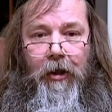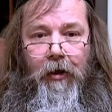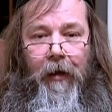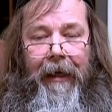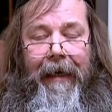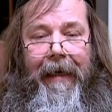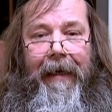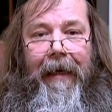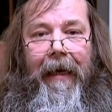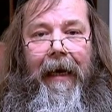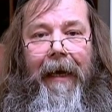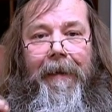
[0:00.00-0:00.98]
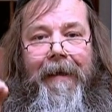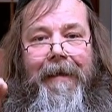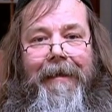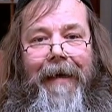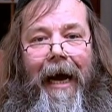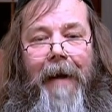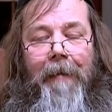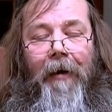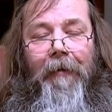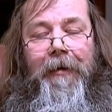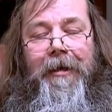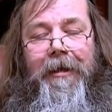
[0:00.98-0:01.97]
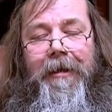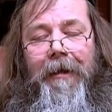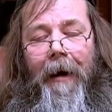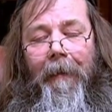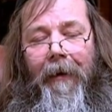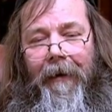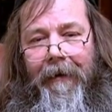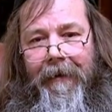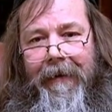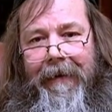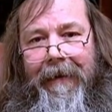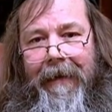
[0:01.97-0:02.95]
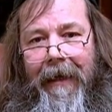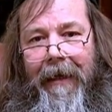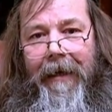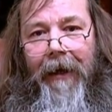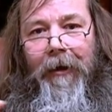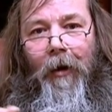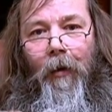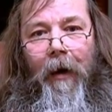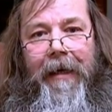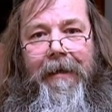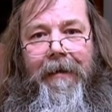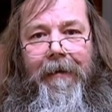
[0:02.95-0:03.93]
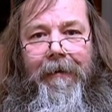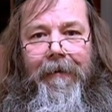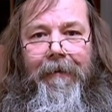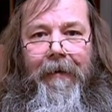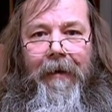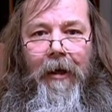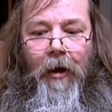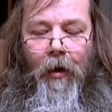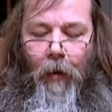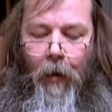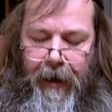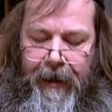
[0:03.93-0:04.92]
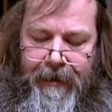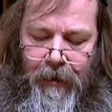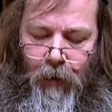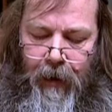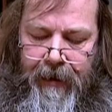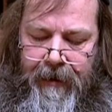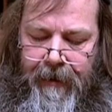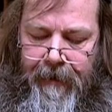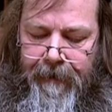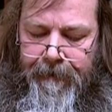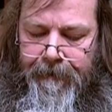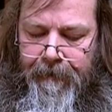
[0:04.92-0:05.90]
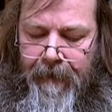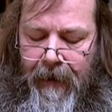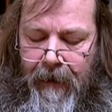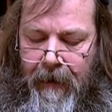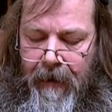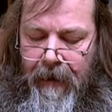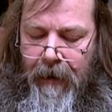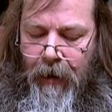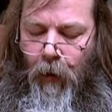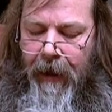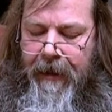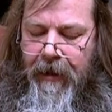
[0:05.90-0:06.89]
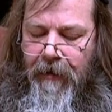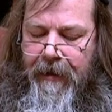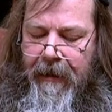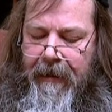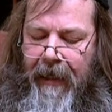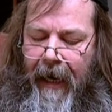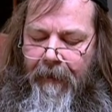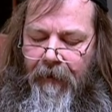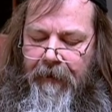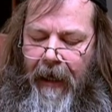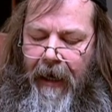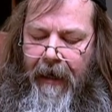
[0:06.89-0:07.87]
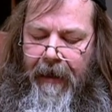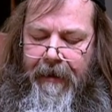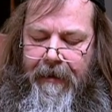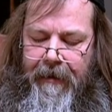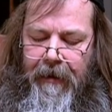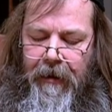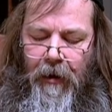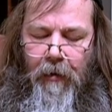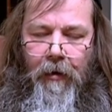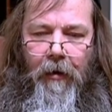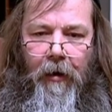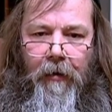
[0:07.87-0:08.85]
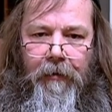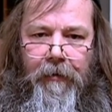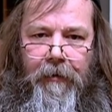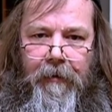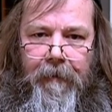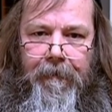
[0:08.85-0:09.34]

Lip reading: tree in the time of the summer, not the winter. What is the winter? The winter is a time of darkness and no growth.